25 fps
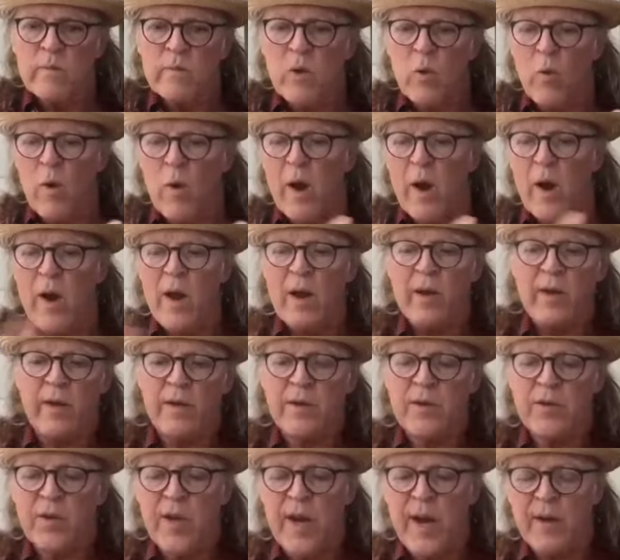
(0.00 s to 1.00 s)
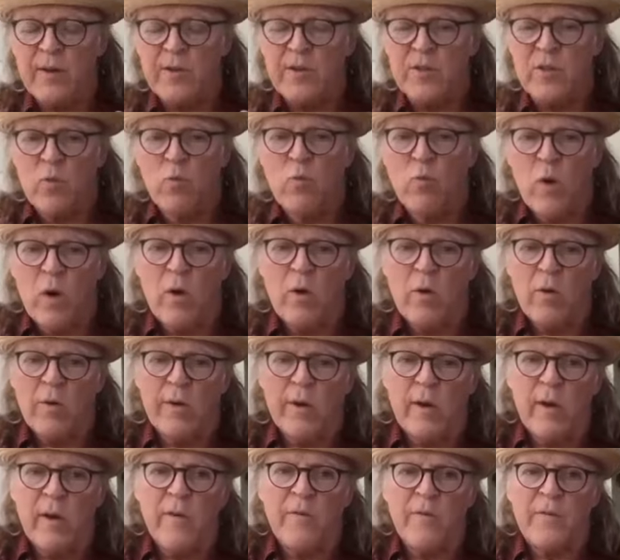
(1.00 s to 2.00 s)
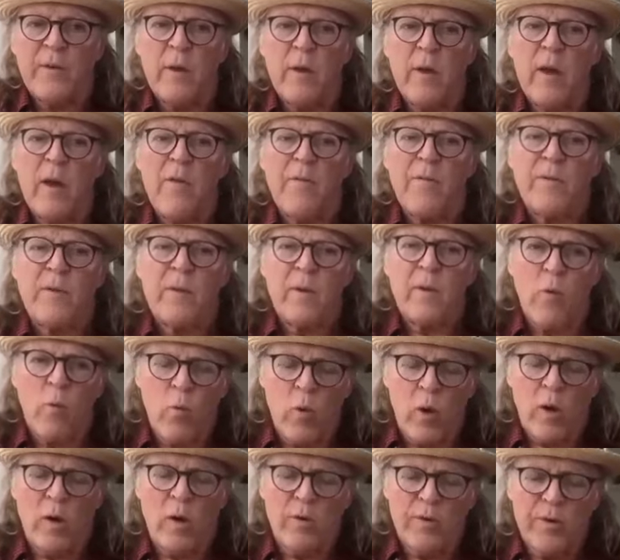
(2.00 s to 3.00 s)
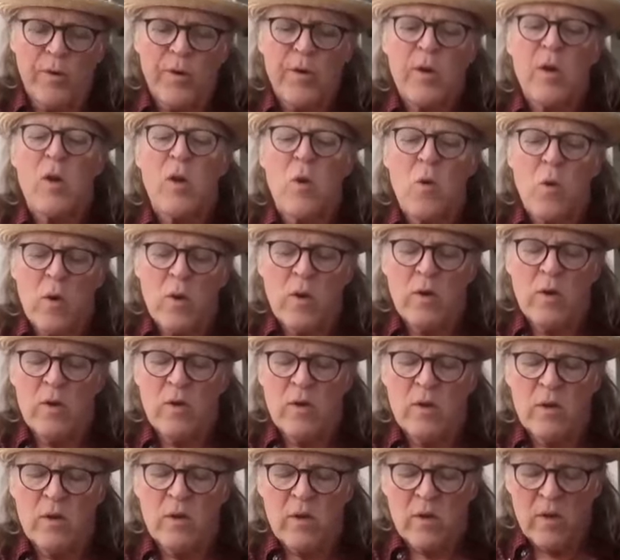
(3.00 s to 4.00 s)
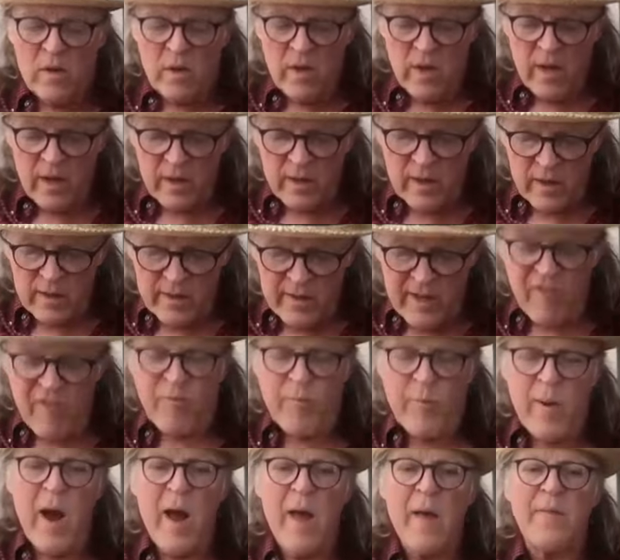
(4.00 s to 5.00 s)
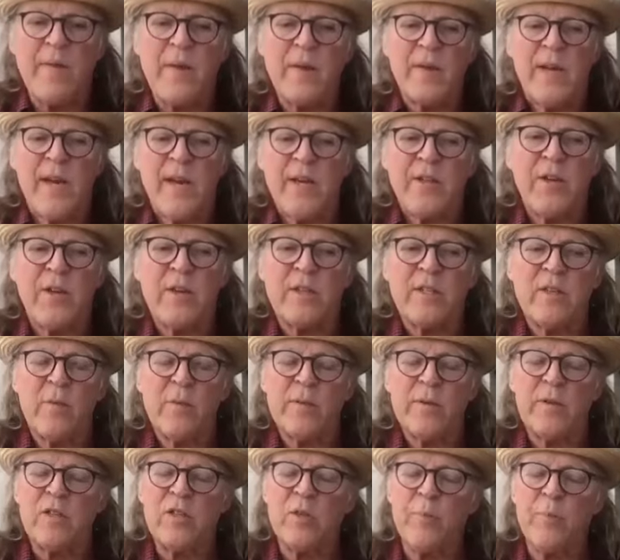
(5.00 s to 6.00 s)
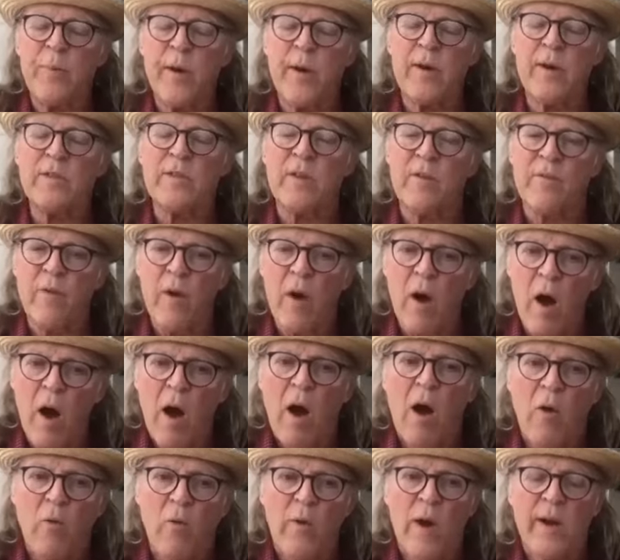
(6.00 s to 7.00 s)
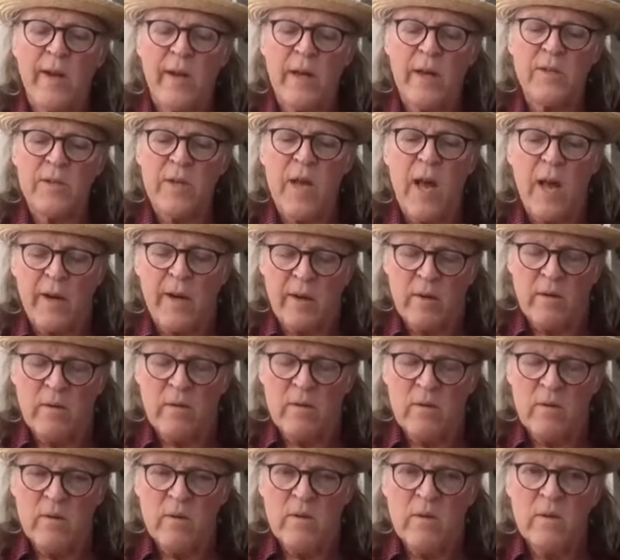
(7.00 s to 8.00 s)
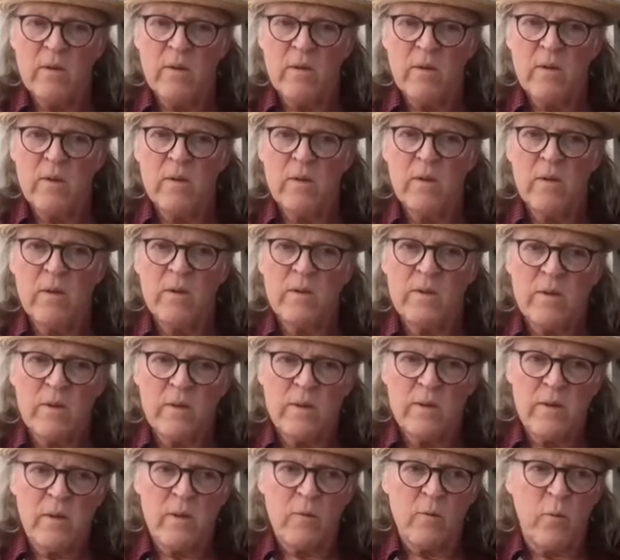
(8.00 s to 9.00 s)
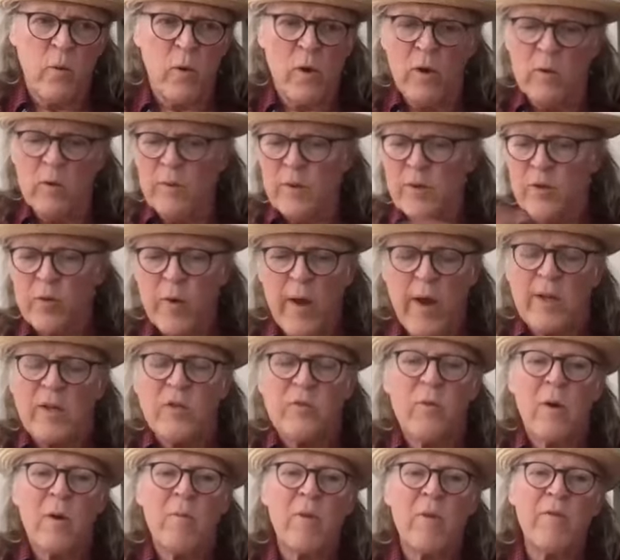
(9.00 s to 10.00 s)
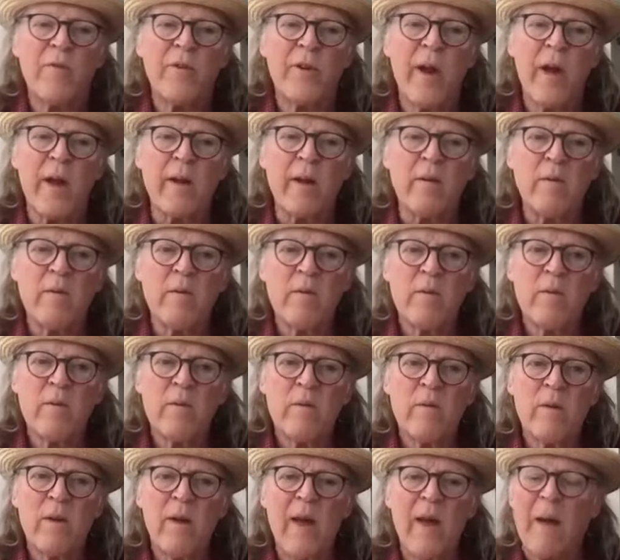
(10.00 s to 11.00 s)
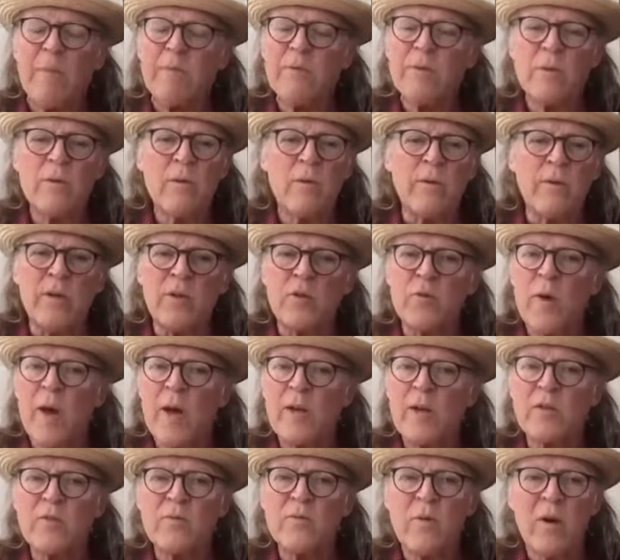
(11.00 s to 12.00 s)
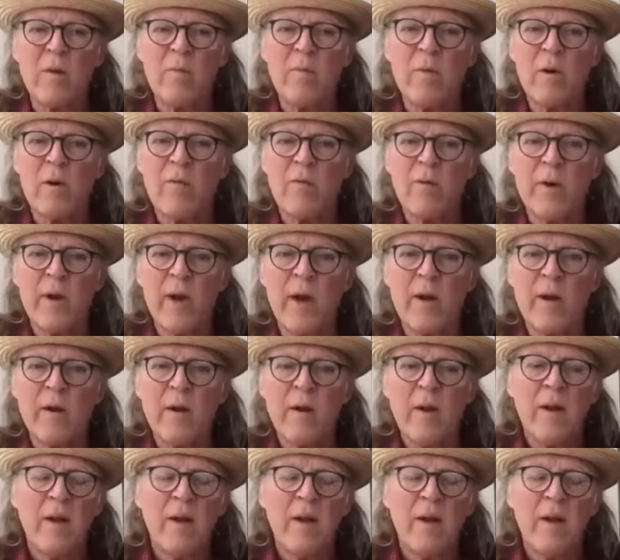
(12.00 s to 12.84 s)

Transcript: Where it could change the world if the, if the world knew we could live by the teachings of what the spirits have already said. The world would transform overnight, absolutely transform overnight.